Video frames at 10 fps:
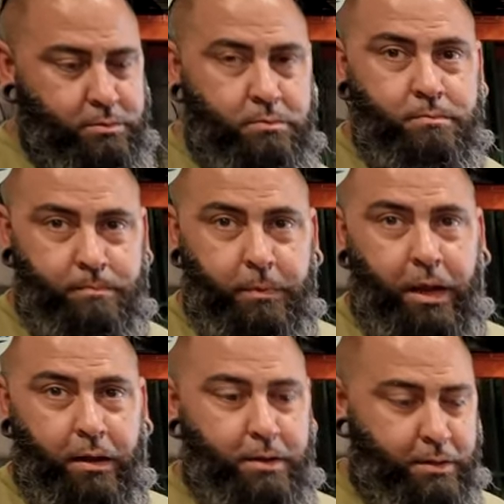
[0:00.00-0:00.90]
Oh wow!
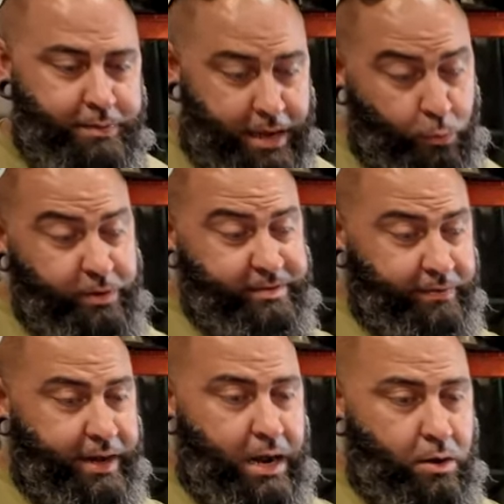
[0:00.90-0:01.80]
Yeah. Then we
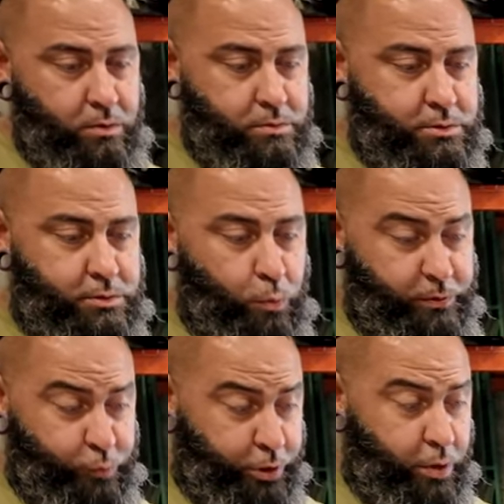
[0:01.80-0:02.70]
send it out.
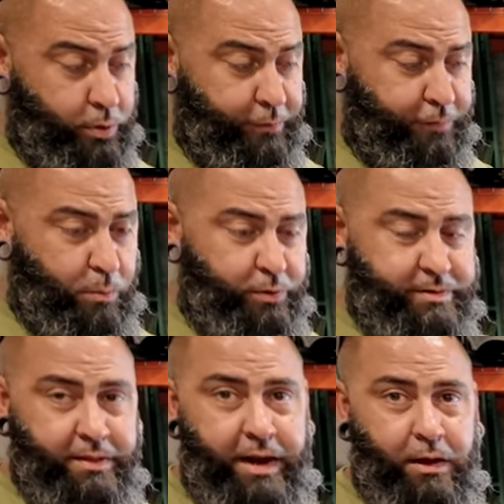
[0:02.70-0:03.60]
Once we're done with the frame, we
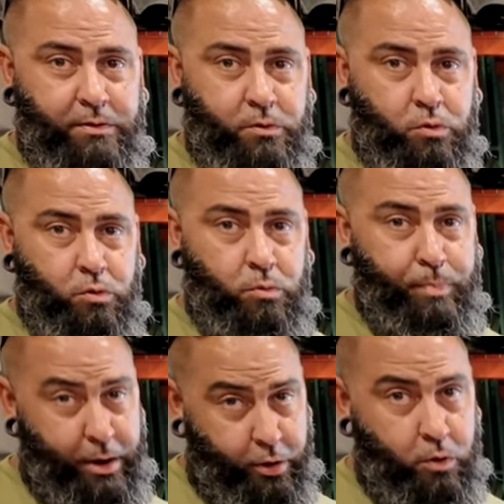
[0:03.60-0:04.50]
send it out to
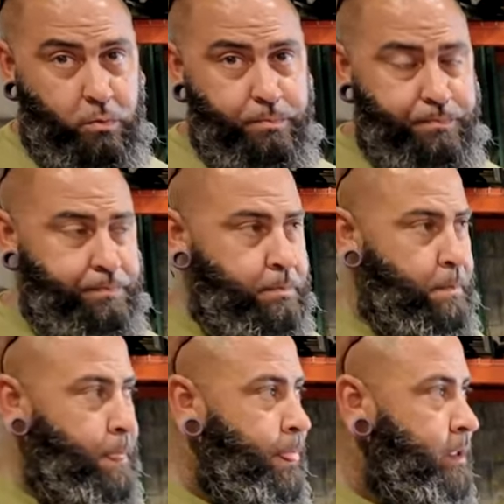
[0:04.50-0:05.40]
powder coat.
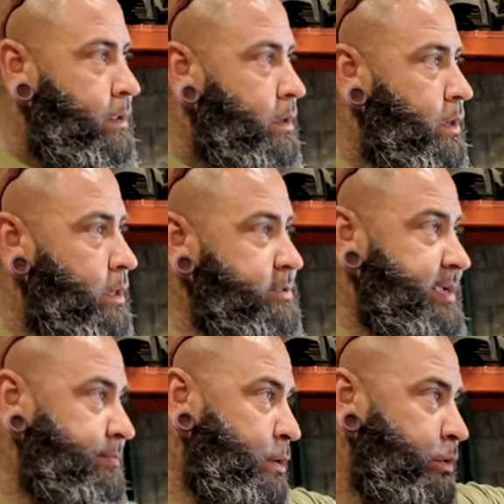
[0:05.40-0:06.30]
Uh,
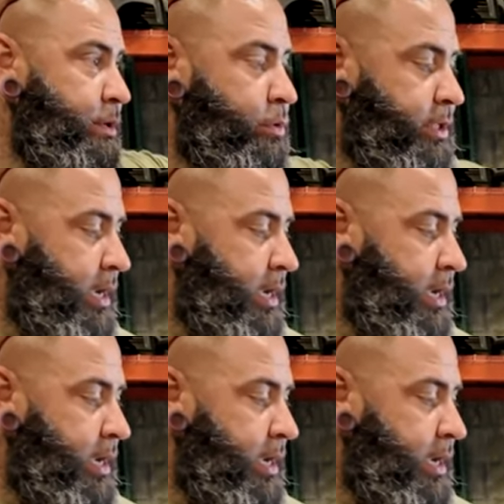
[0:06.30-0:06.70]
same thing we did with the